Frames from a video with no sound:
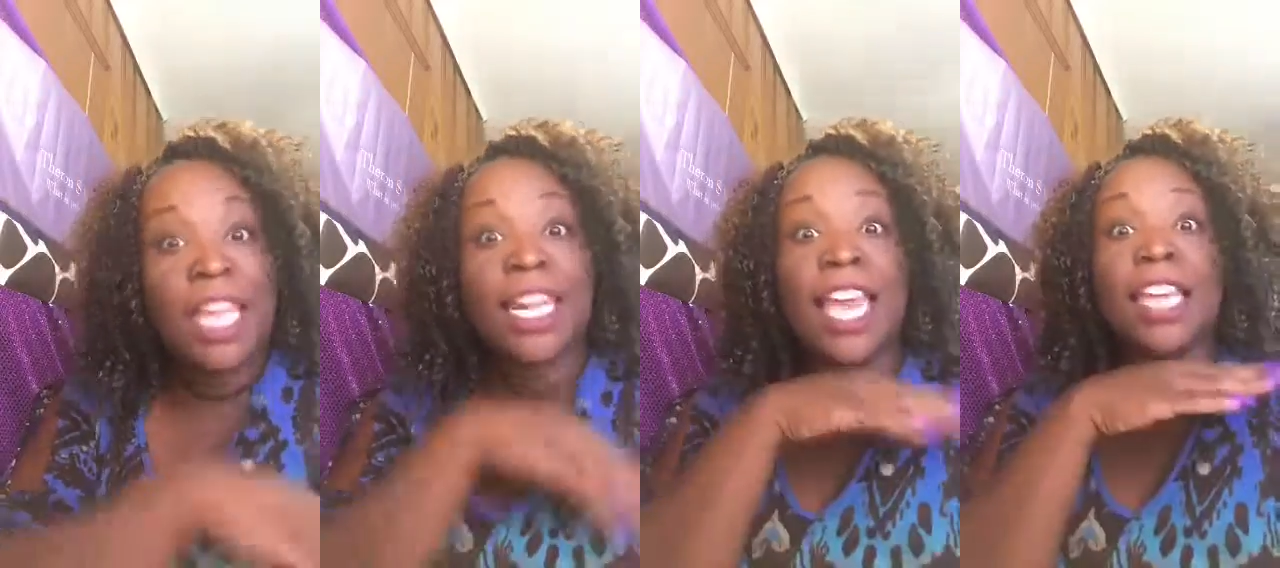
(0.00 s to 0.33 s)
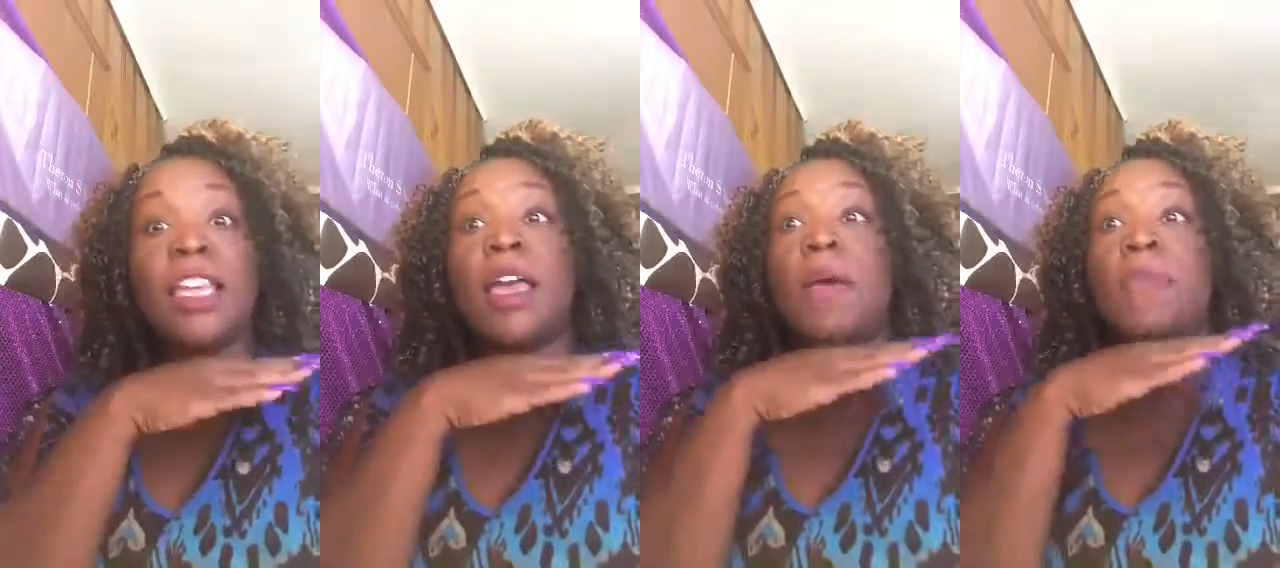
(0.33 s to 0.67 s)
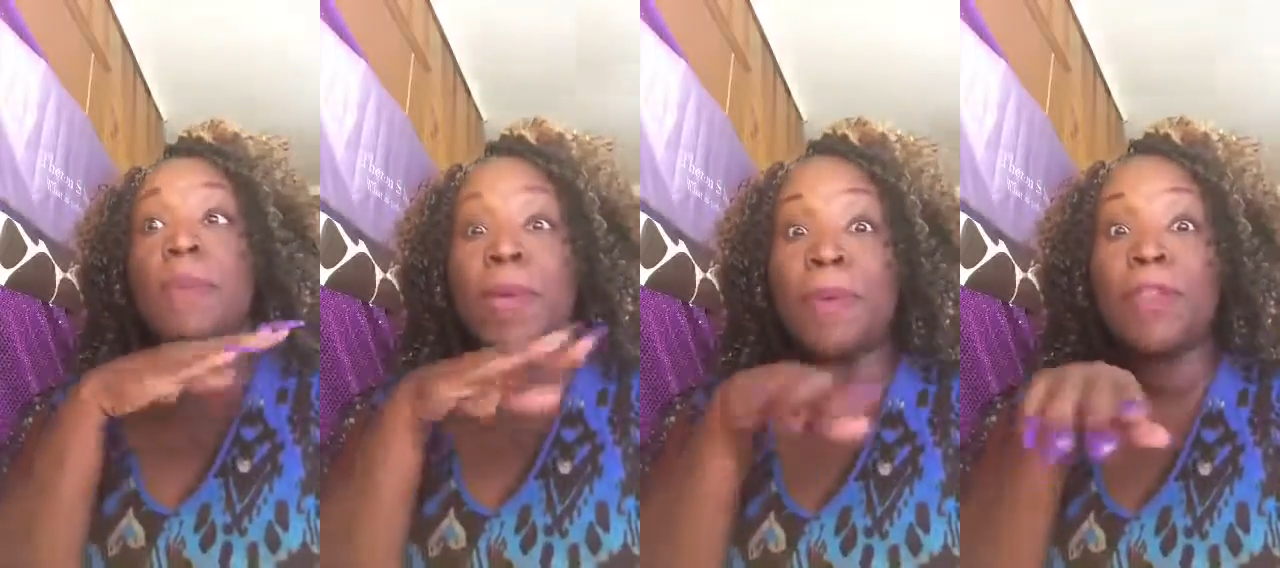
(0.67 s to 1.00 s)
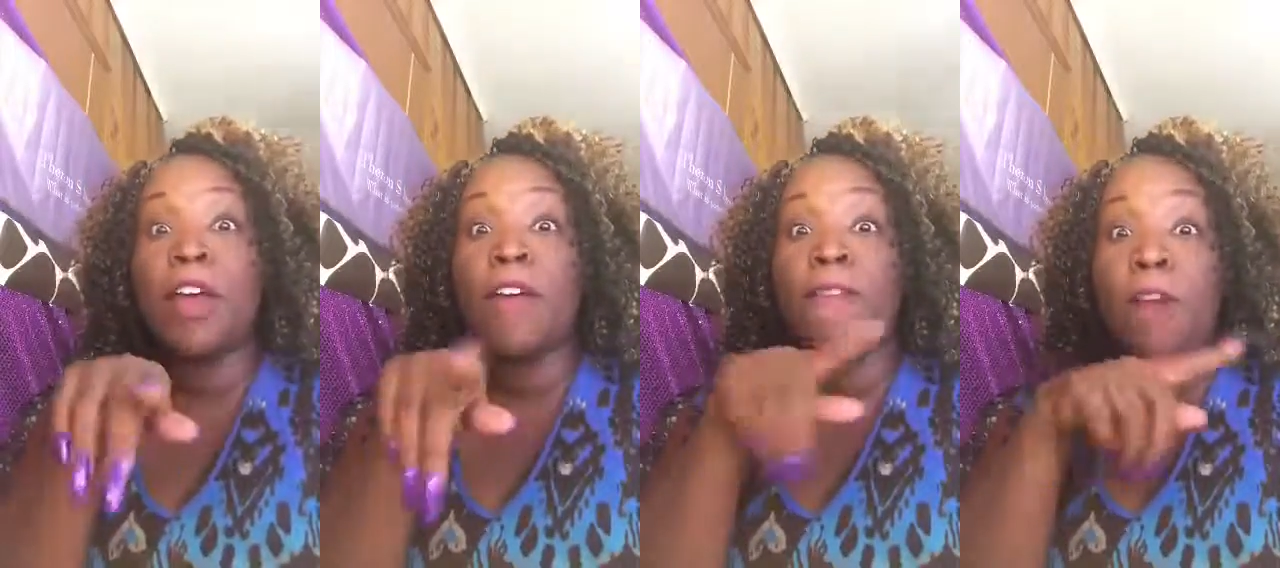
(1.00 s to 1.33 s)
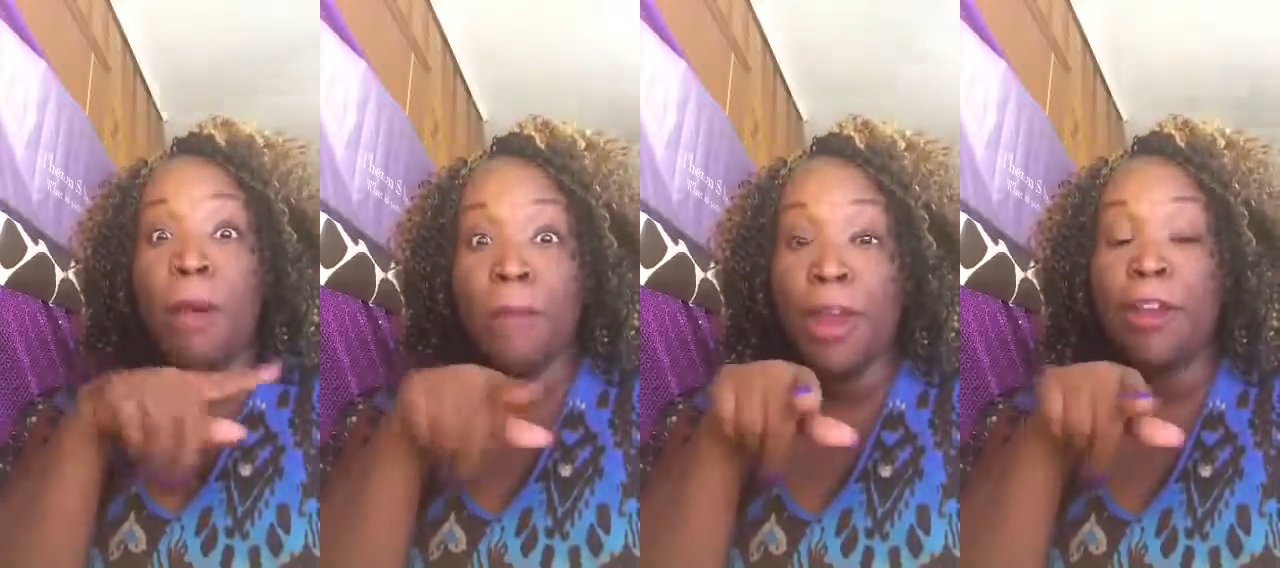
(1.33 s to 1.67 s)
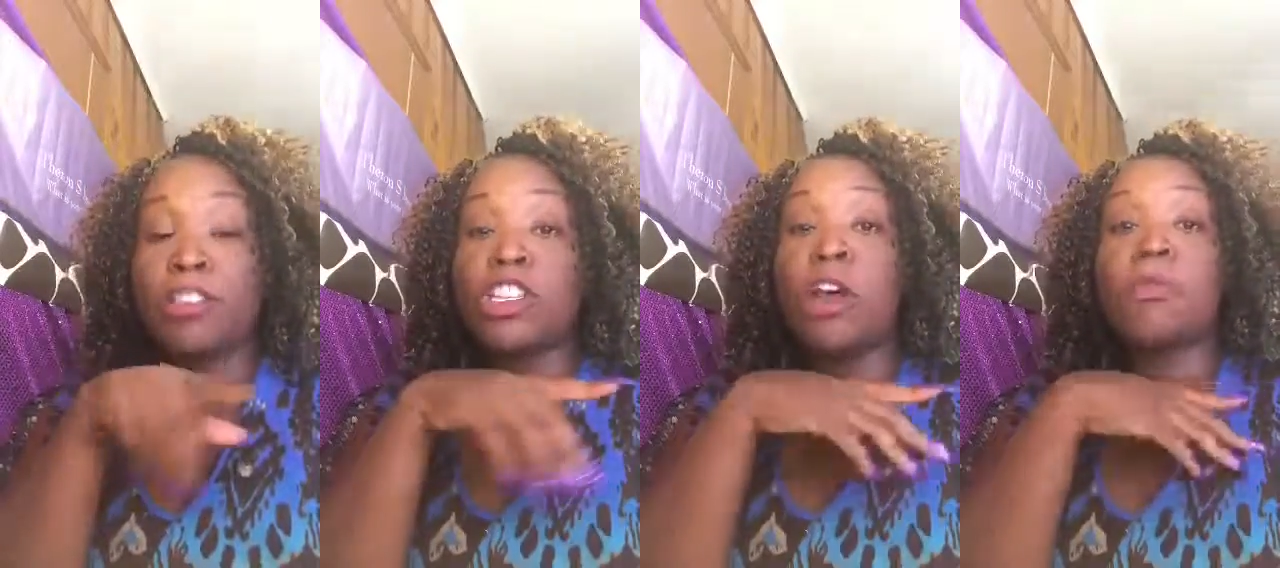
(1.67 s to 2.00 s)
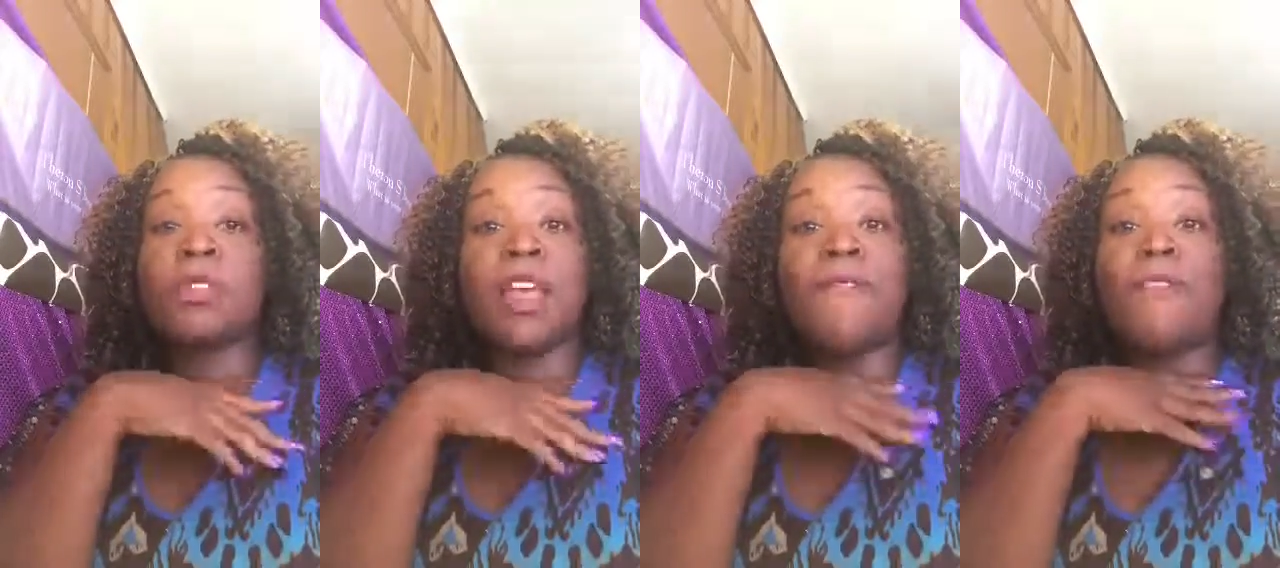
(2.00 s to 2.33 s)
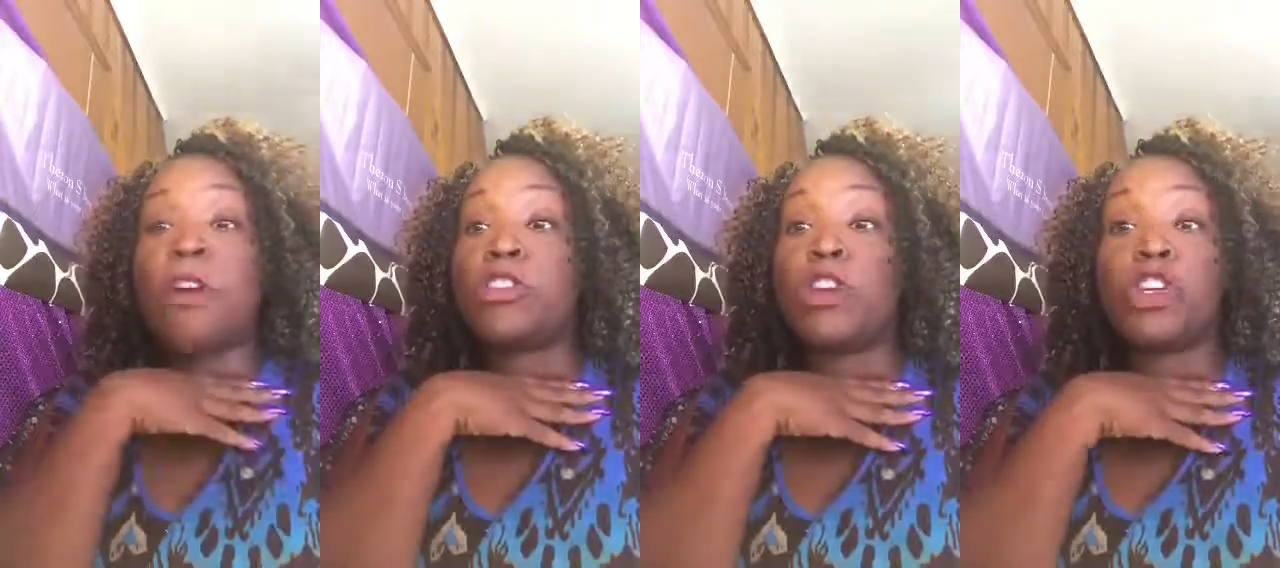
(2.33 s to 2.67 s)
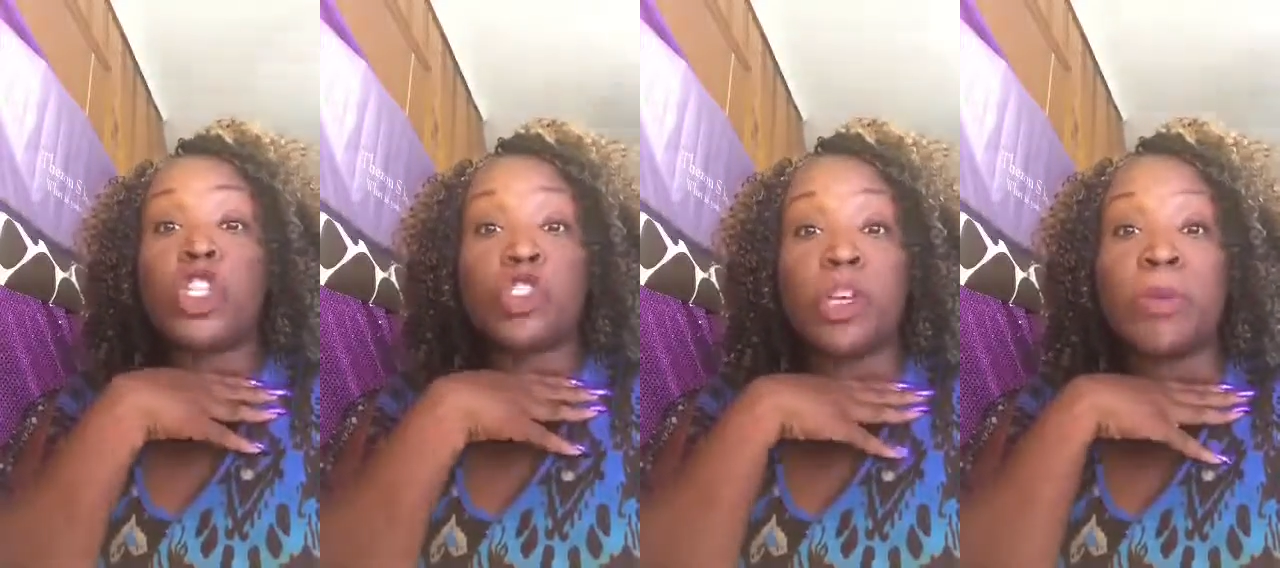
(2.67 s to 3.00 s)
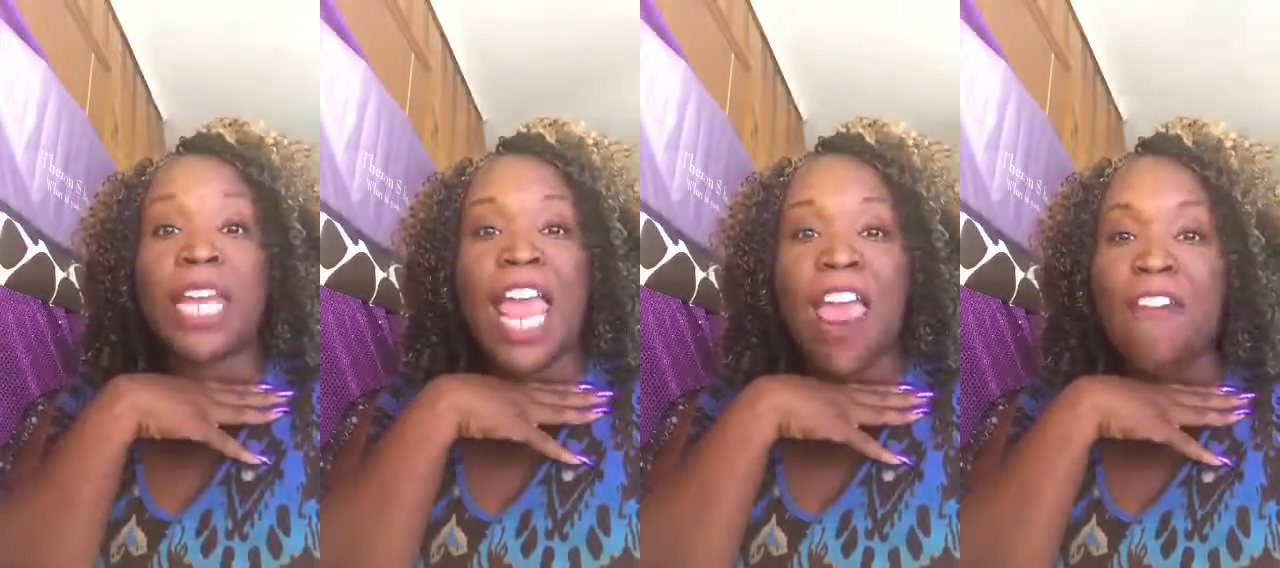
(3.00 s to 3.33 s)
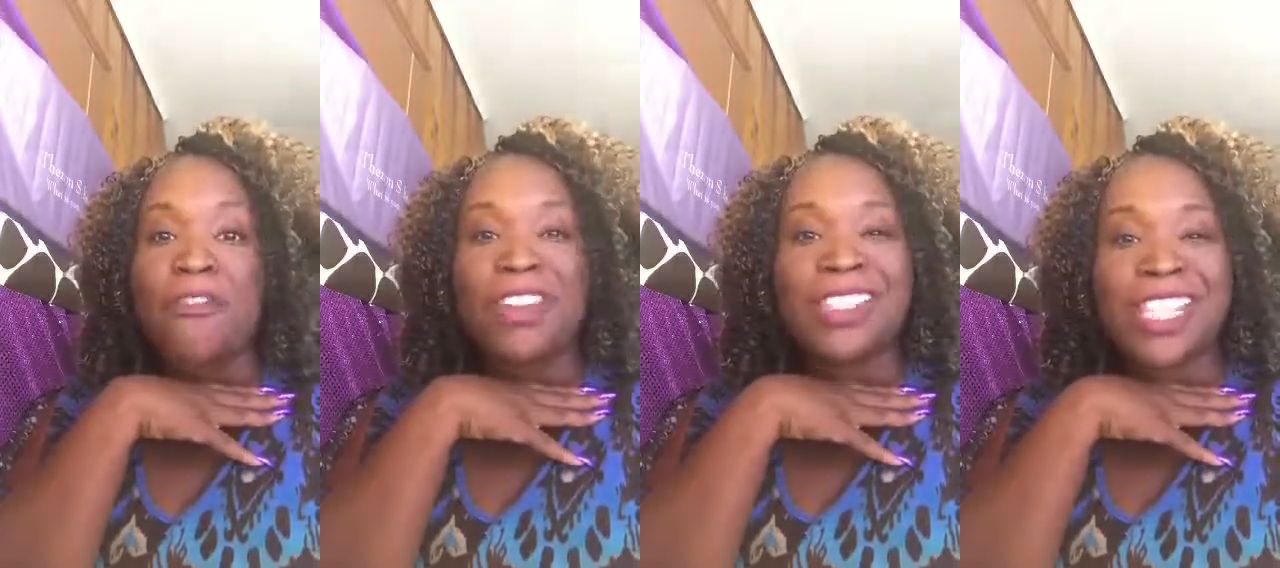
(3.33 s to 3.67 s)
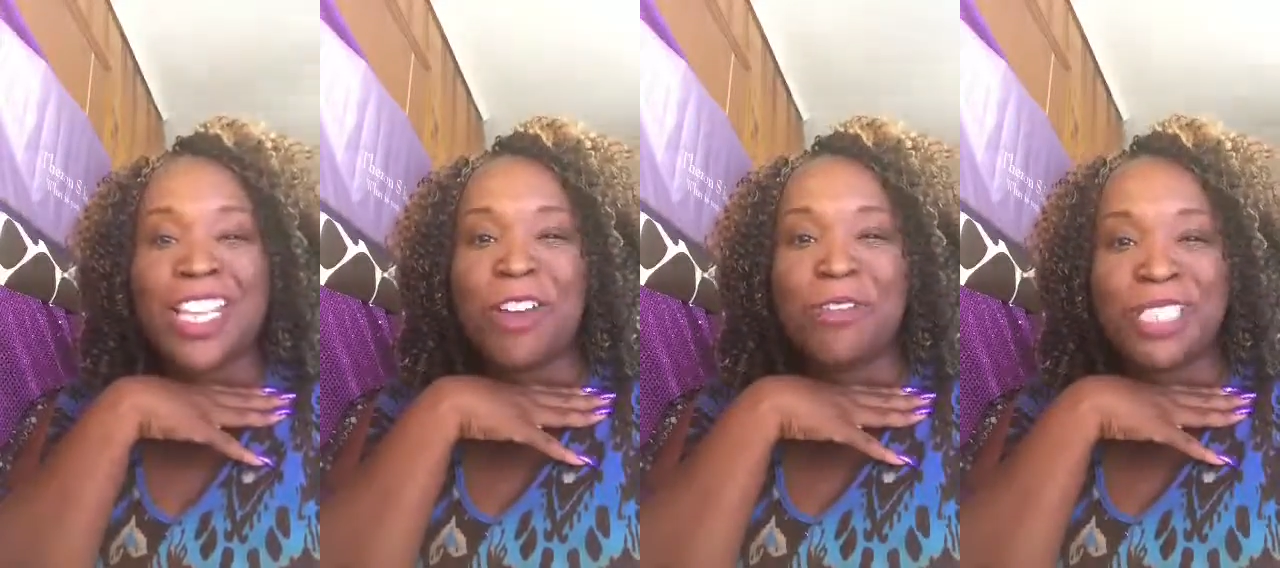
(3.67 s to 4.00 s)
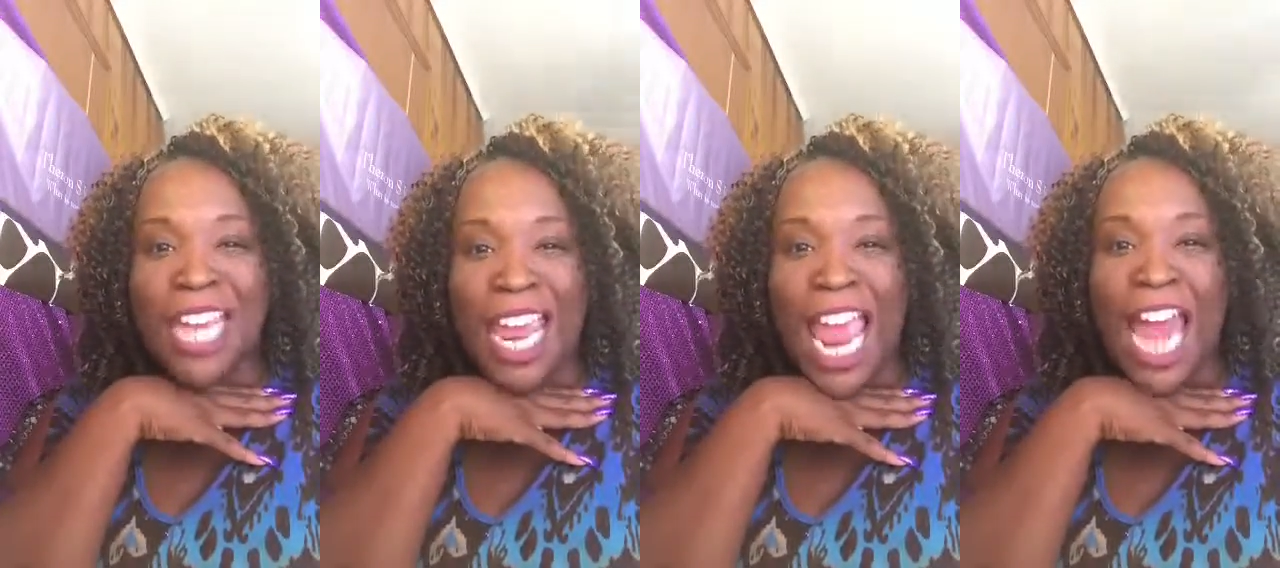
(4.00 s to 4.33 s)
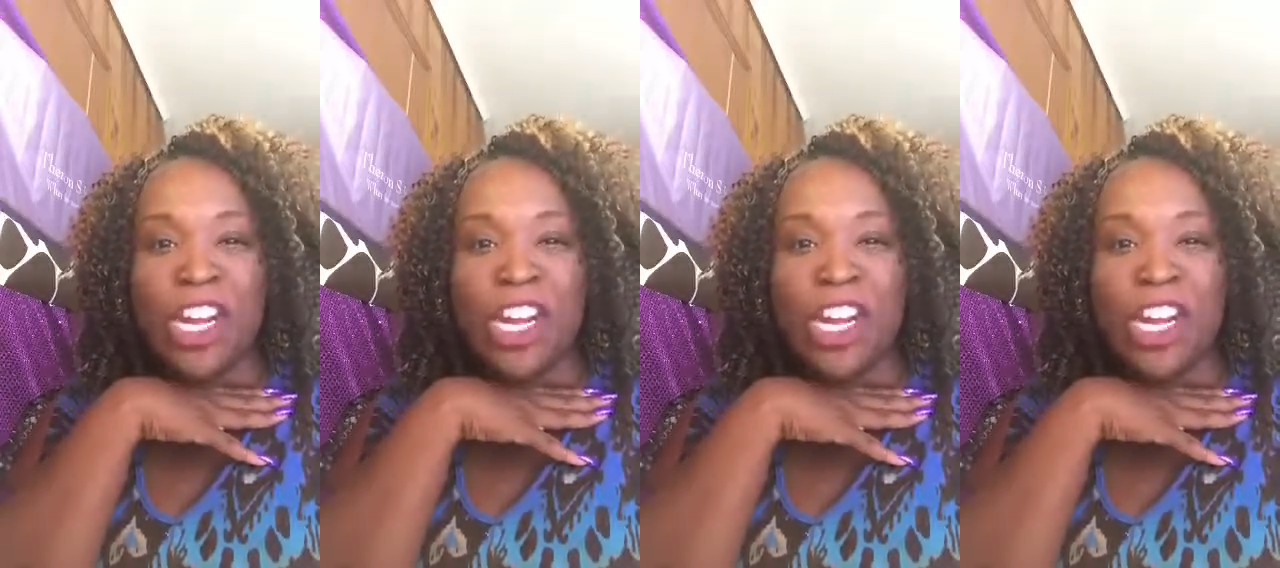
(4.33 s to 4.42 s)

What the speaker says: Like the people on Periscope, some folks are streaming every single day.